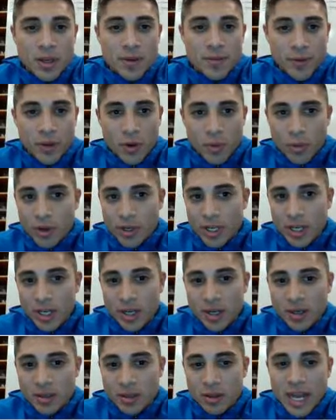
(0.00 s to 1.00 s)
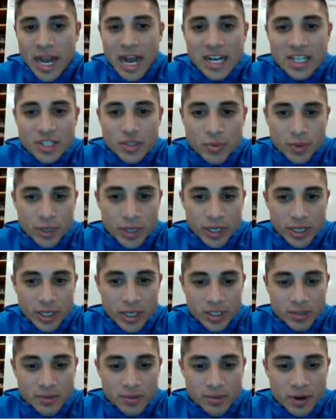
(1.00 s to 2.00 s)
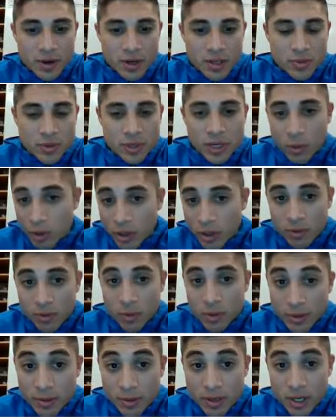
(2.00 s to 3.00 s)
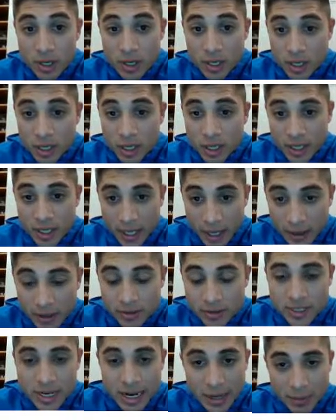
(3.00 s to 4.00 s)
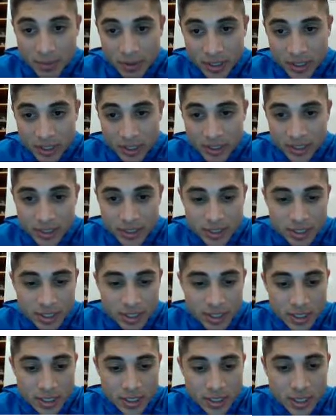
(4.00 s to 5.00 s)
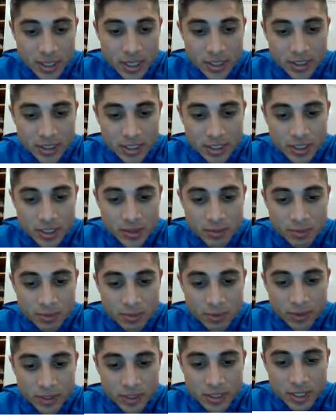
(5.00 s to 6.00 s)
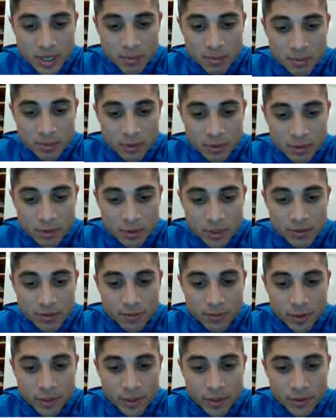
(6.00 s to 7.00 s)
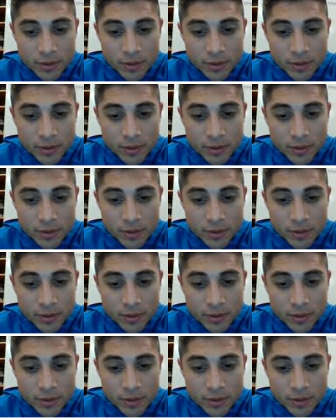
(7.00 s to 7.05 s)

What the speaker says: if you weren't here last week, as far as when I went over what a karyotype is, I'll just pull this up real quick for